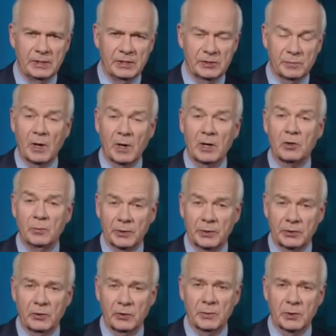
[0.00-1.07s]
As Margo
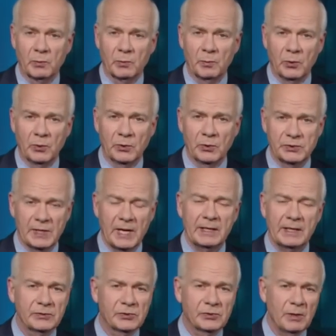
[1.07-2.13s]
McDiarmid reports, that
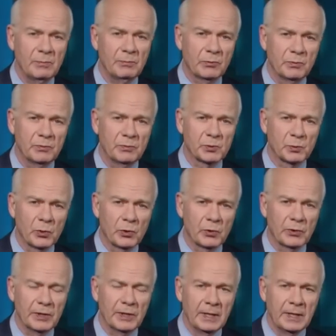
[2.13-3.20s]
has some groups
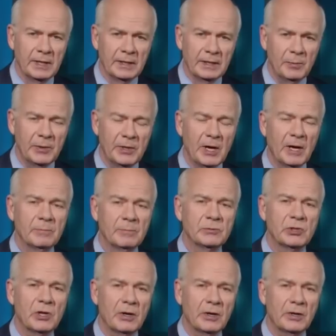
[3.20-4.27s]
worried they'll become
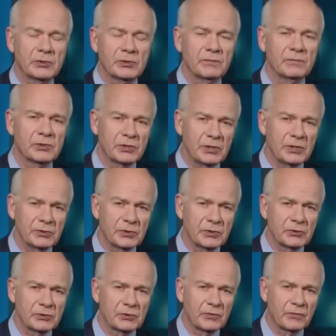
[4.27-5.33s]
targets of
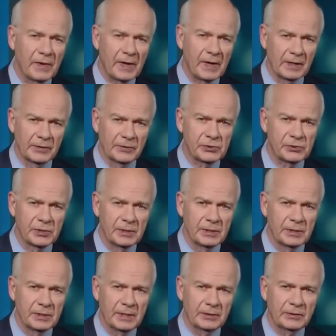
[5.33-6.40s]
ceaseless surveillance
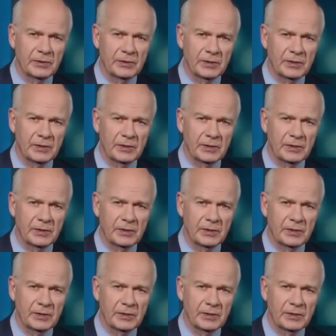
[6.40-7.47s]
under the government's
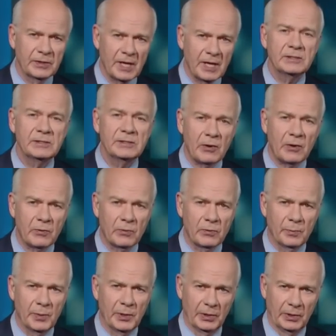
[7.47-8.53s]
new anti terror
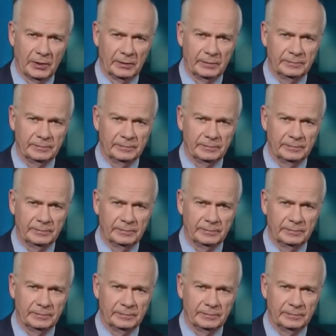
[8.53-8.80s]
bill.